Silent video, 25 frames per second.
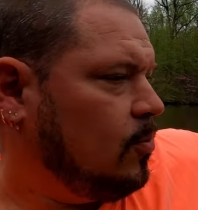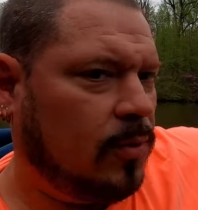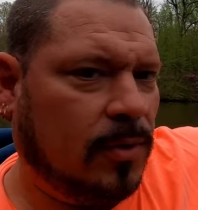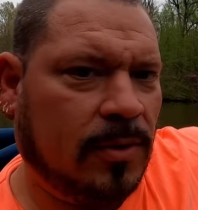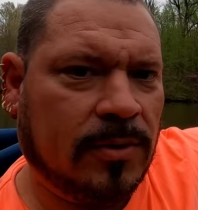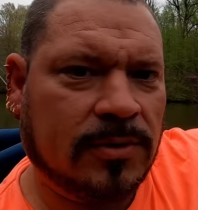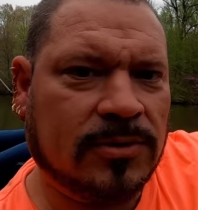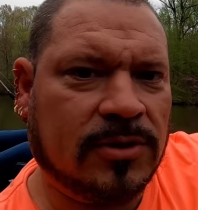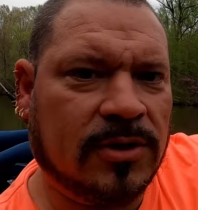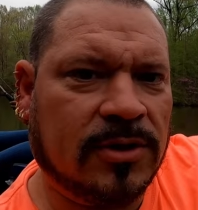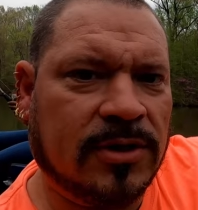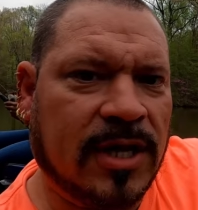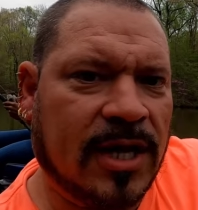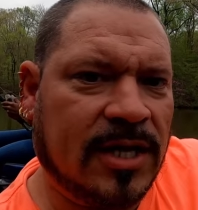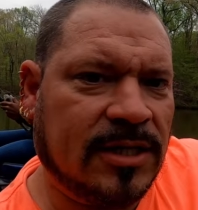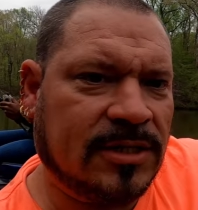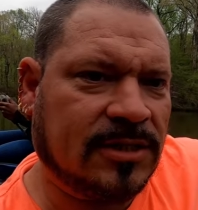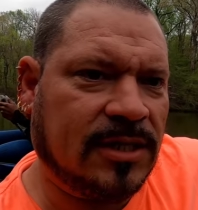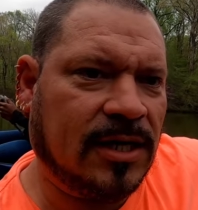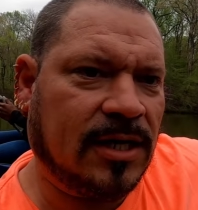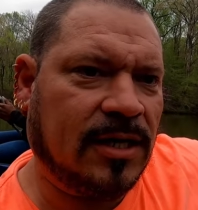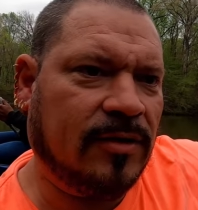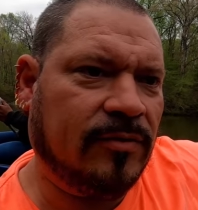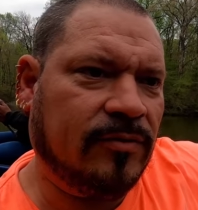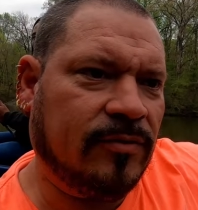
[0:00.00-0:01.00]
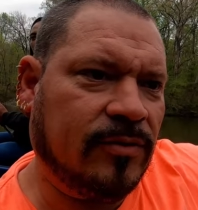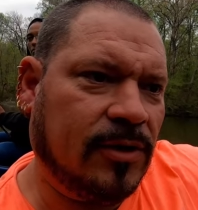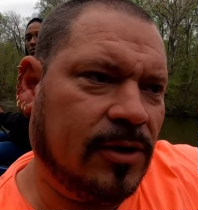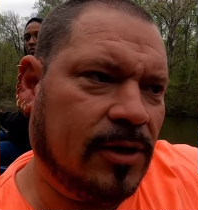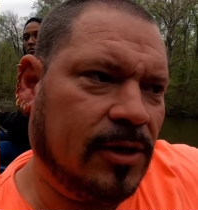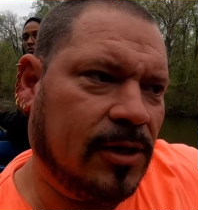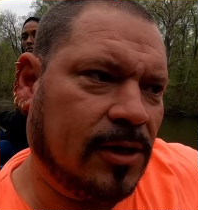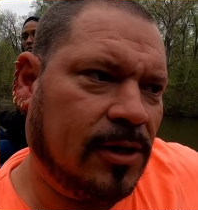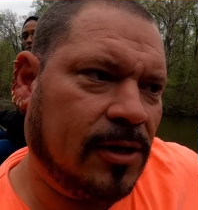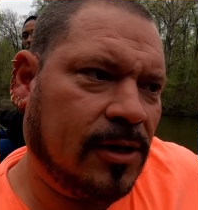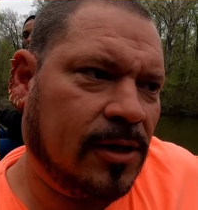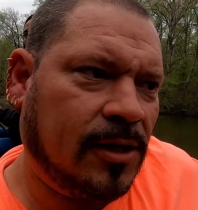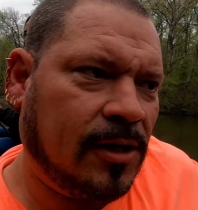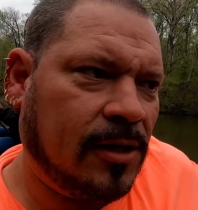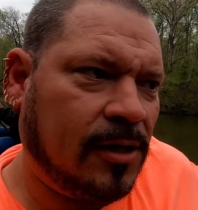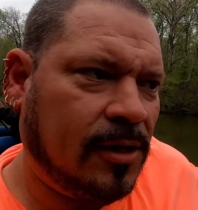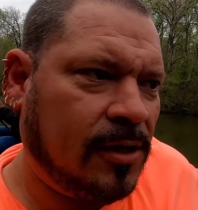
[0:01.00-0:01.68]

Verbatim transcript: we was on that side over there